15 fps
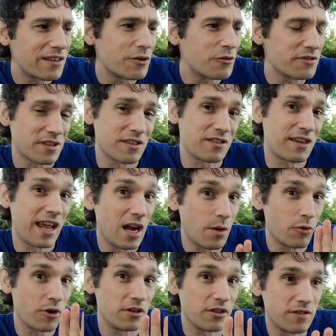there was this
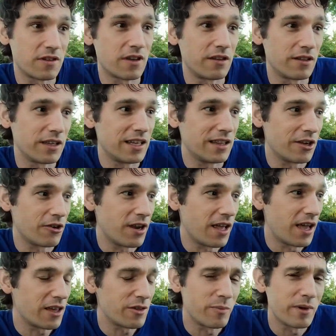camera just suddenly in their
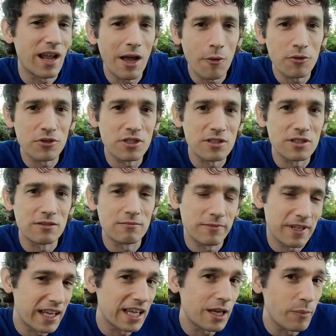nest, but I was just
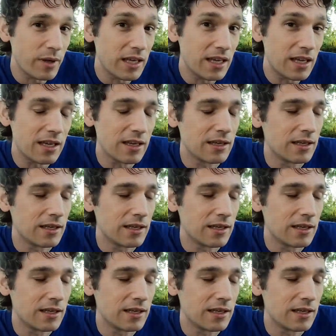taking a peek.